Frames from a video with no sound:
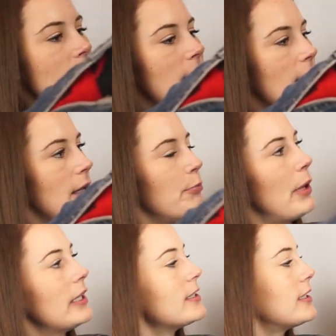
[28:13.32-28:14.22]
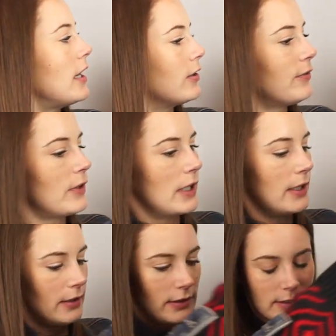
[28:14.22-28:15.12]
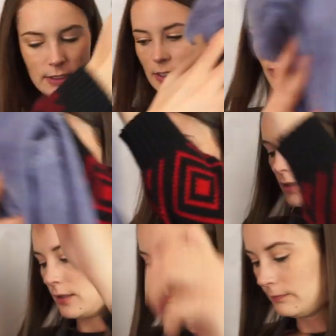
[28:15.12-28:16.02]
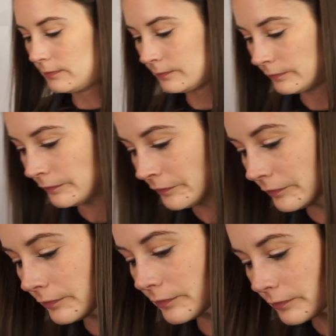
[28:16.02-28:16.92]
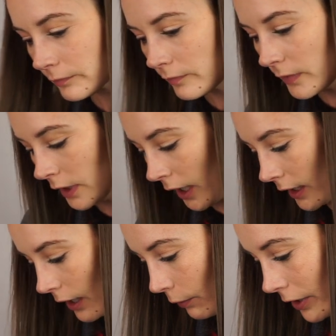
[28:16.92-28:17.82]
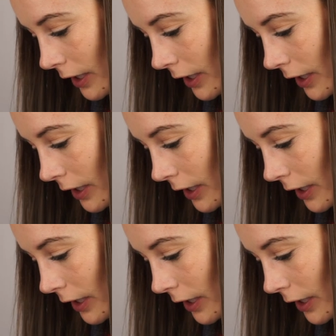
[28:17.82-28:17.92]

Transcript: And it buttons down the front. It's awesome. Okay, now we're